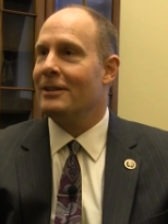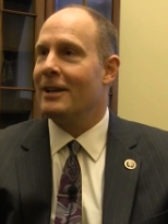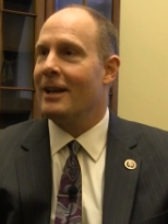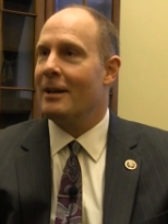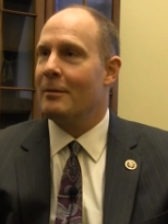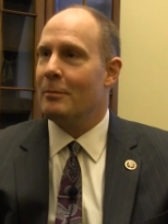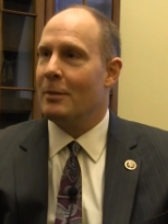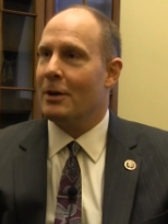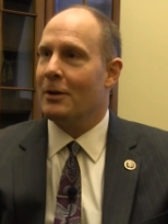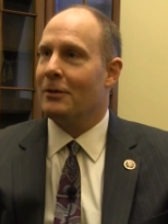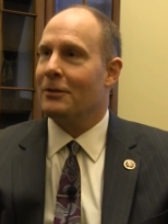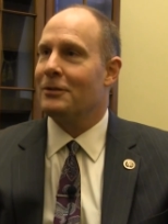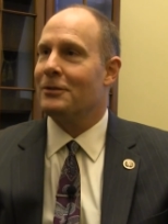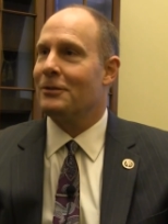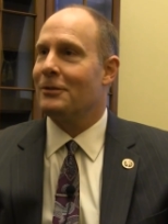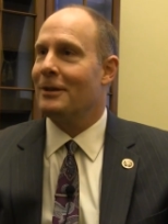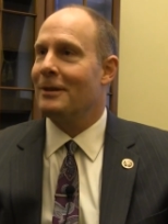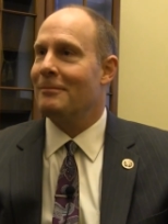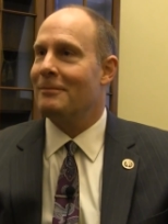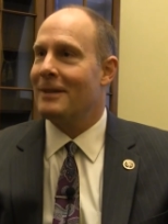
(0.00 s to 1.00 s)
and you had Meryl
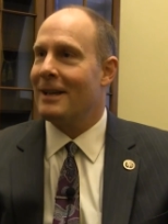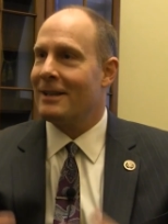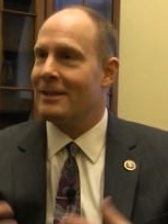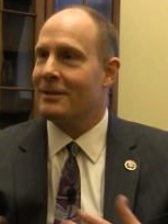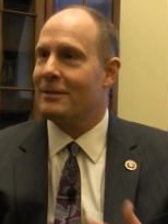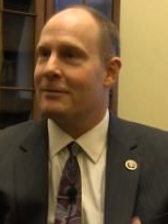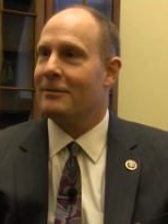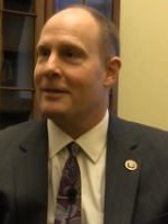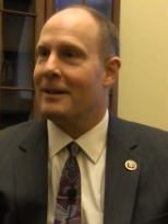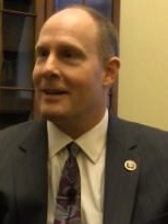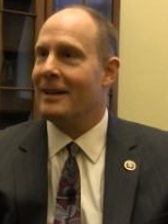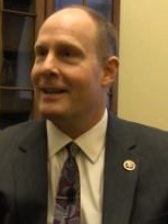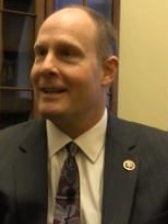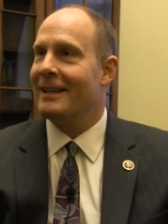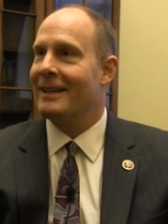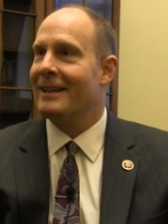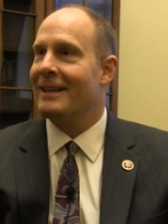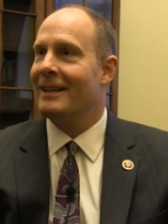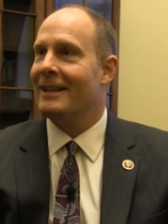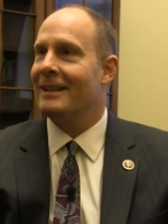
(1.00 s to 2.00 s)
Streep
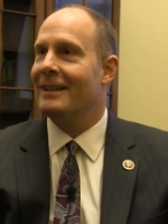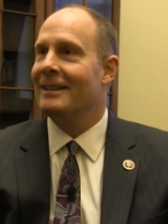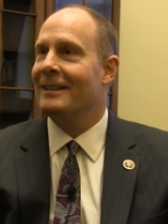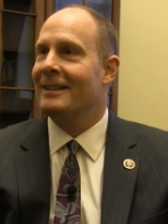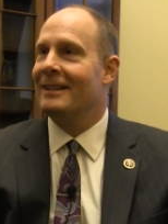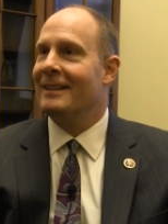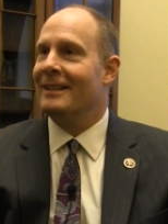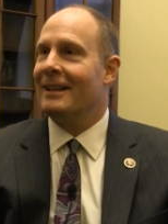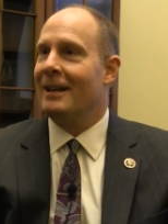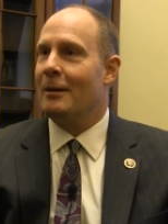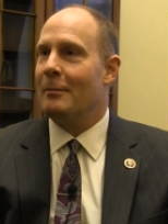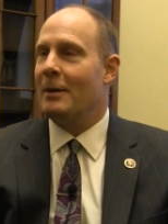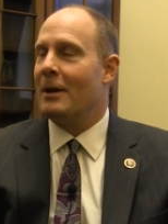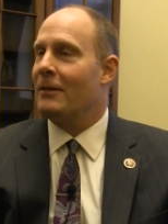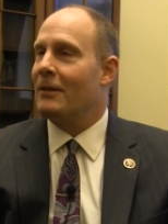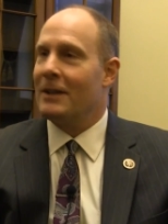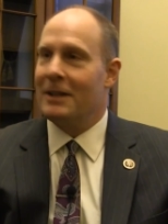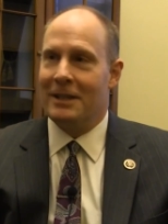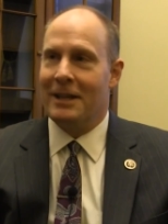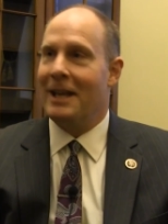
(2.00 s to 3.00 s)
testifying uh,
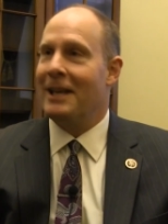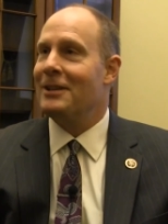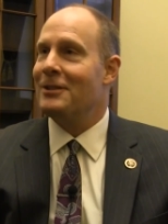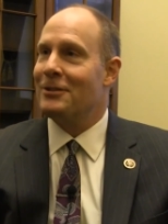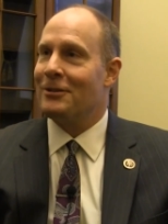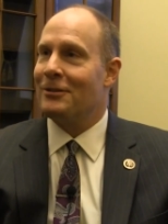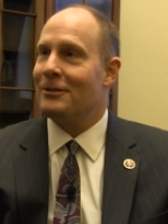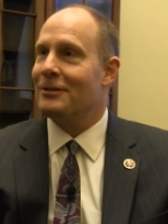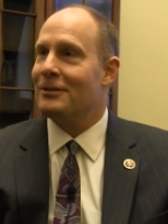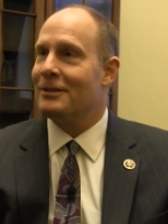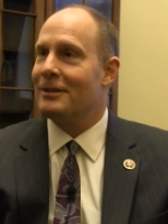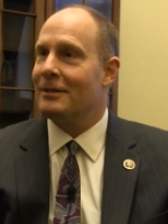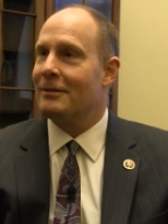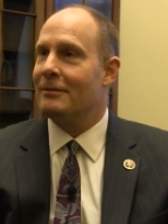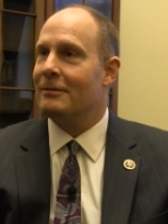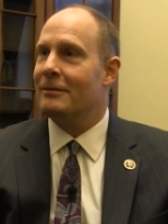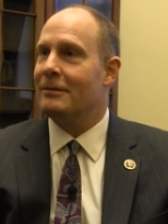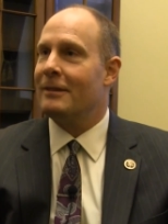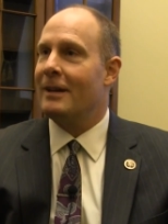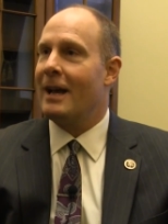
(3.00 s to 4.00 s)
about the dangers
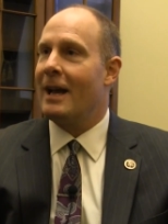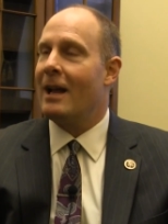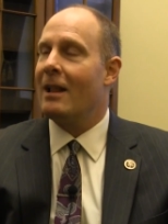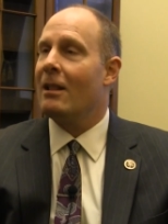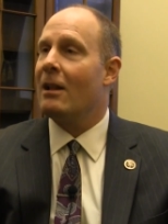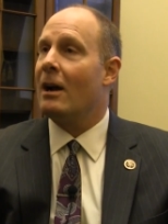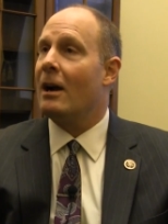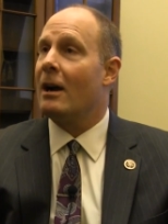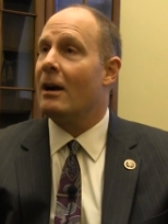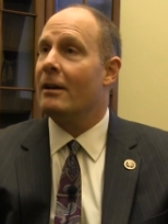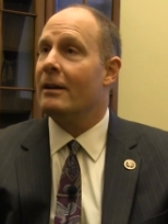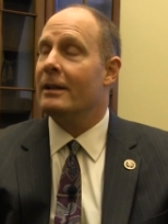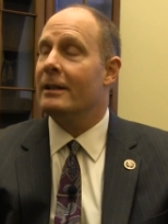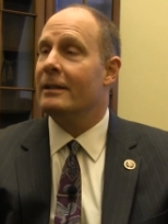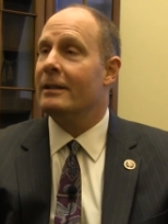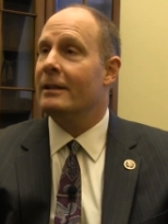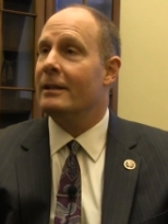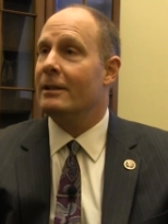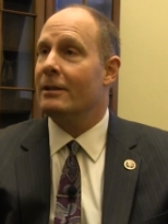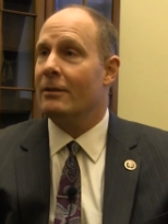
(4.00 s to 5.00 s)
of Alar
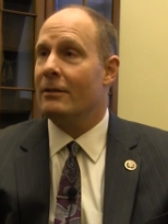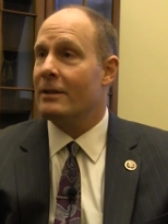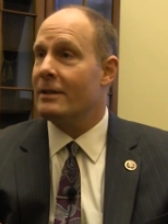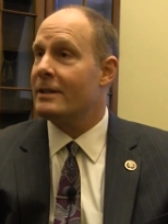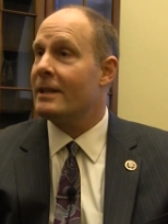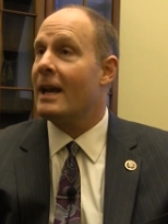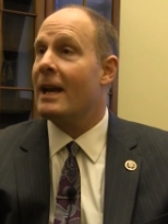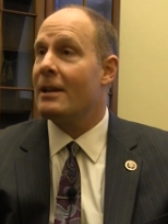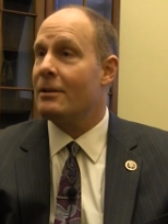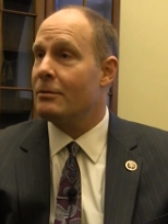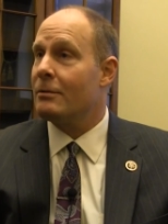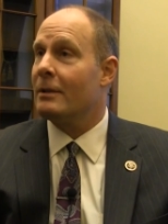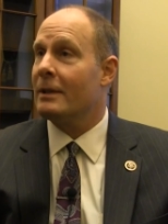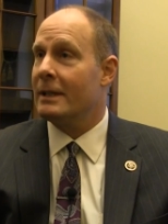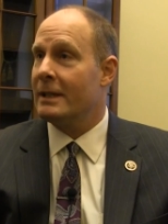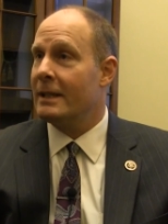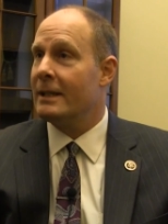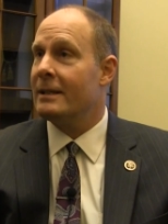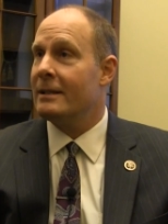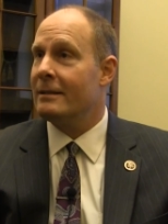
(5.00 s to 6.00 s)
and, you know, the science
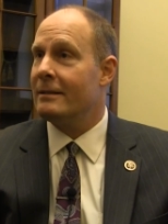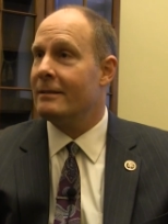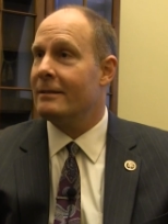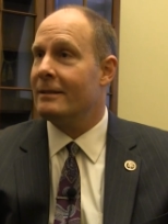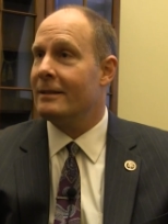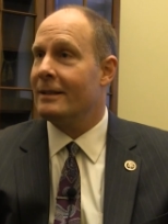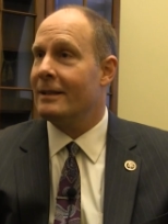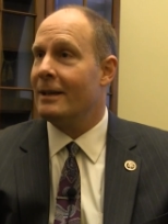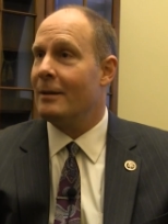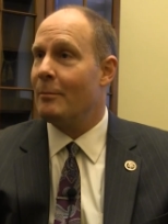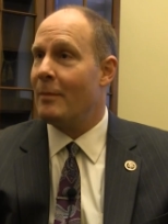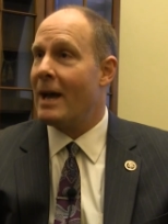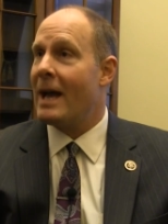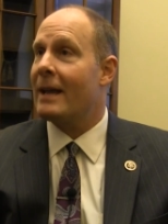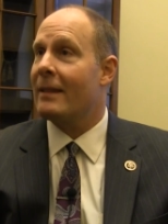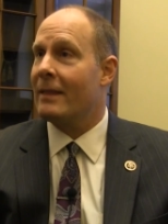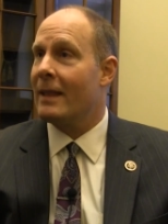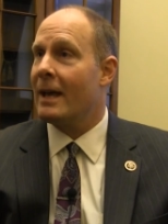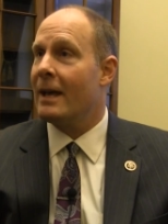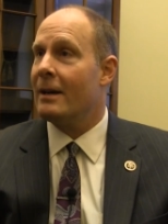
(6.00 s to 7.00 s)
really didn't uh,
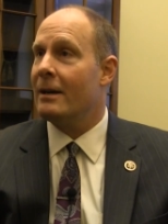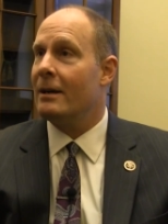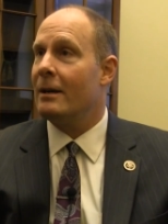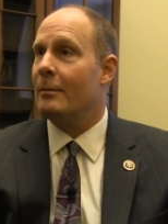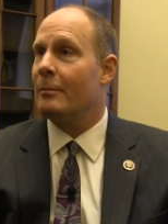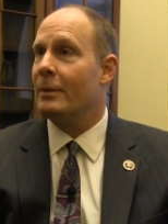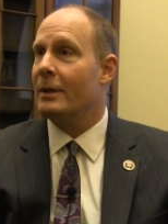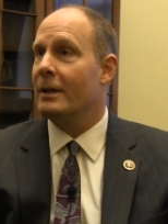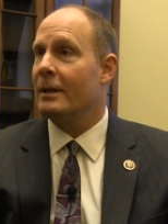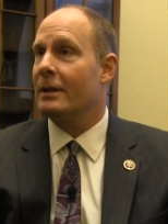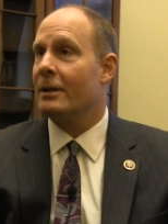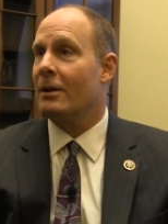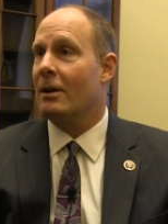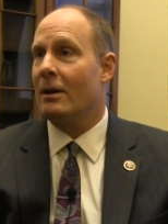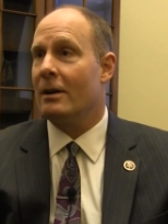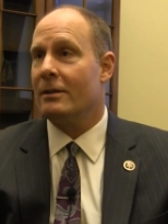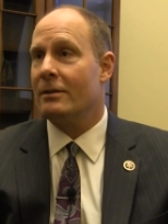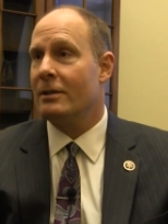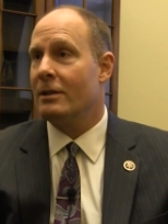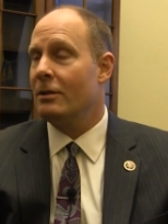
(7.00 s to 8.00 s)
back that up and it
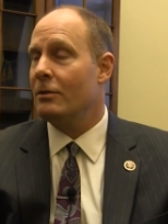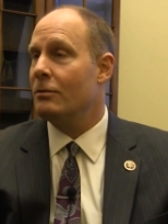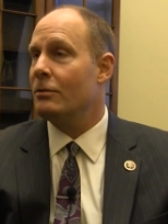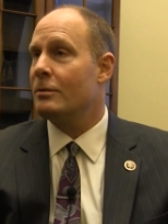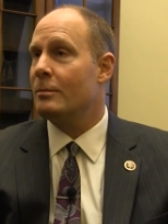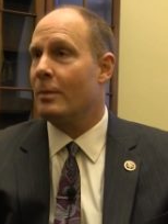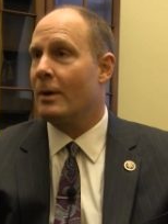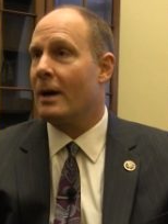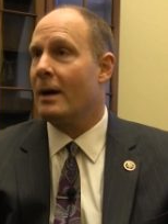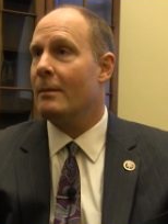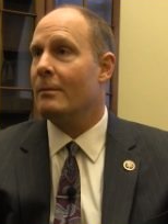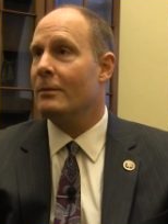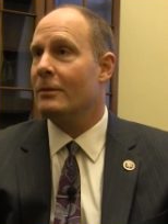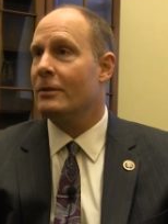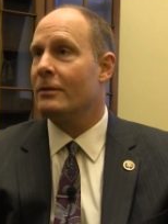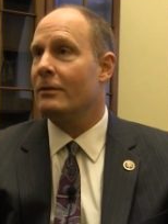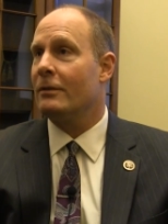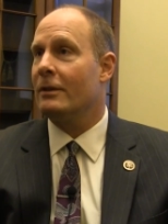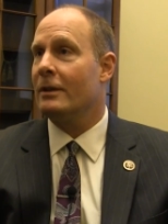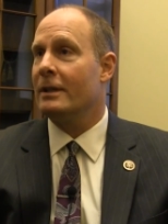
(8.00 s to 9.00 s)
caused huge
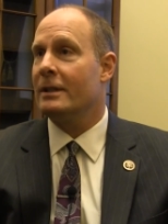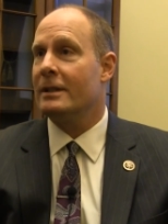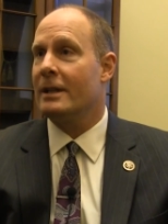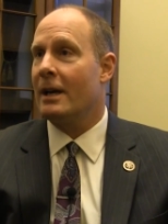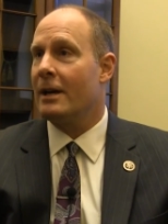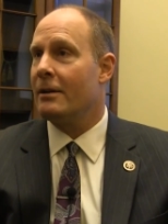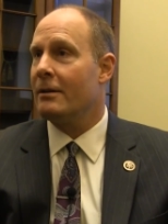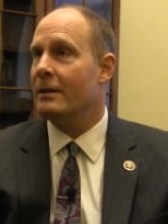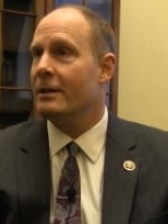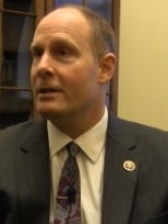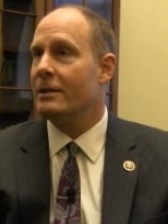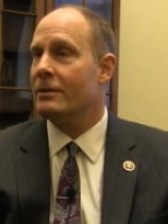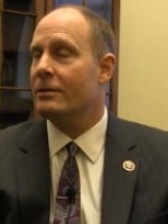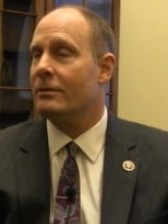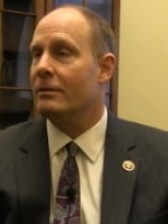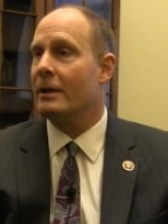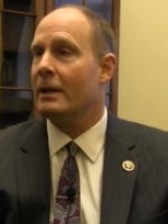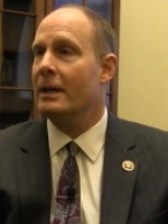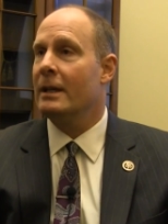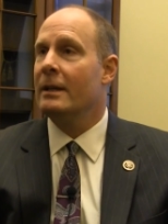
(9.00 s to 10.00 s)
problems for an entire
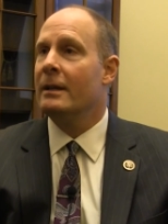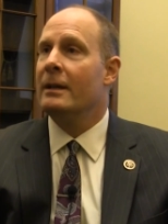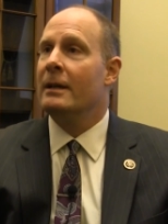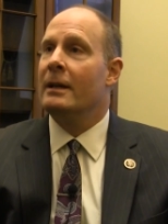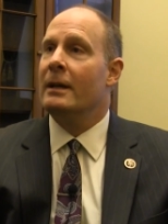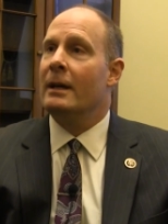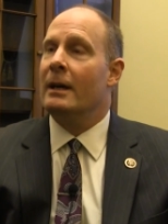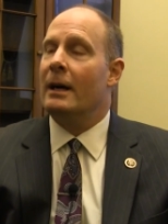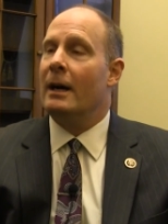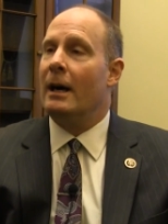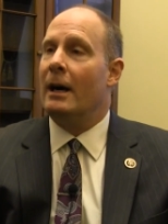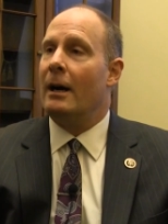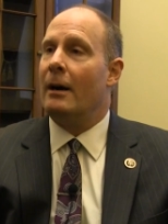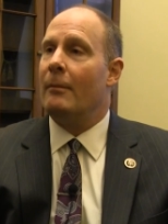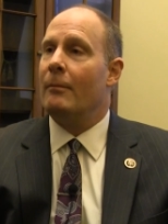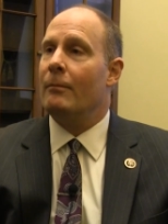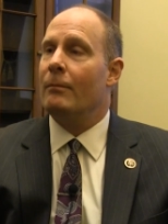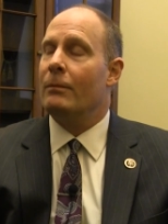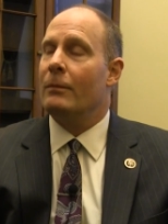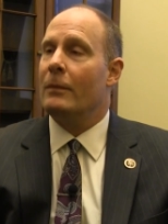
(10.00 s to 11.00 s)
industry.
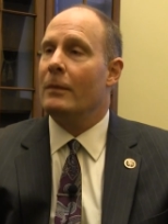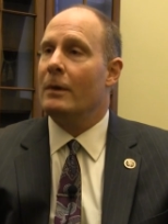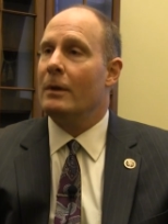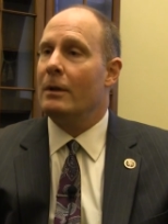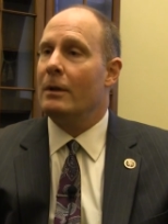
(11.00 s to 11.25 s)
Um,